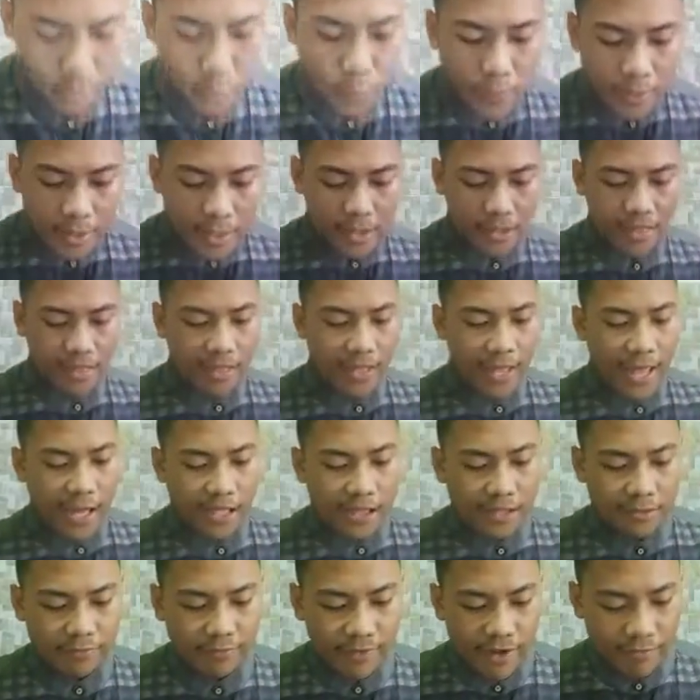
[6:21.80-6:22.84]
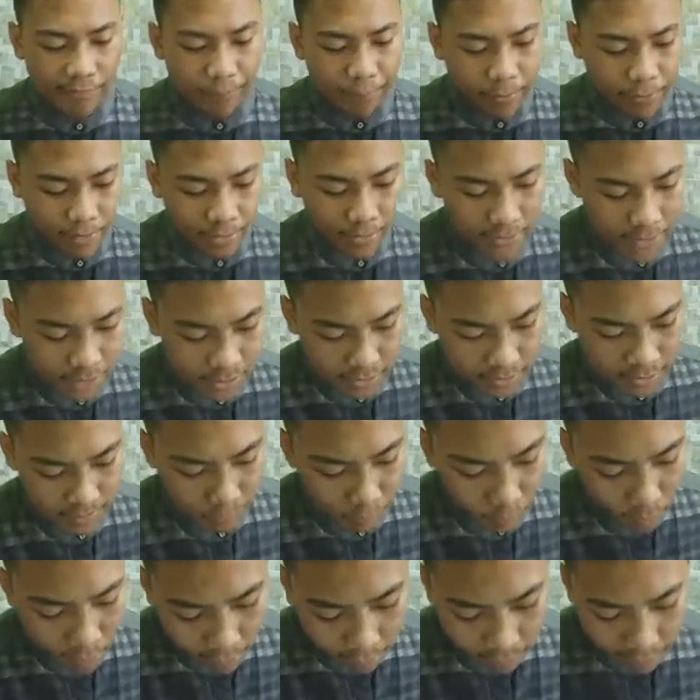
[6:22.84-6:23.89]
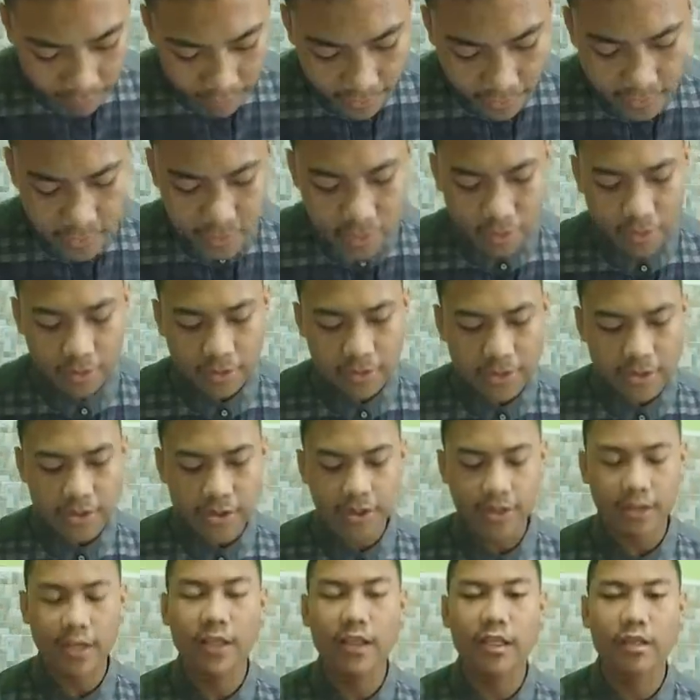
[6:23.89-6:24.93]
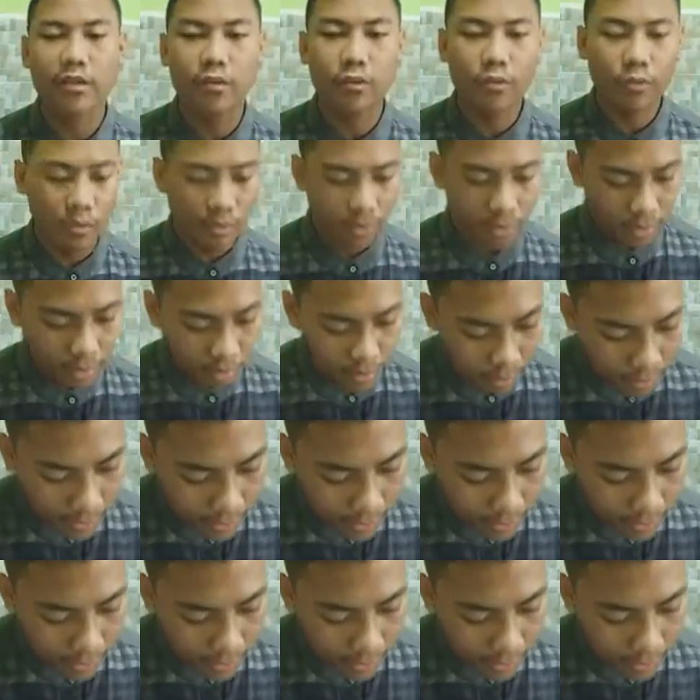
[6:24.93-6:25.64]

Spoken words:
nowadays, 85% children more afraid to the teacher at school,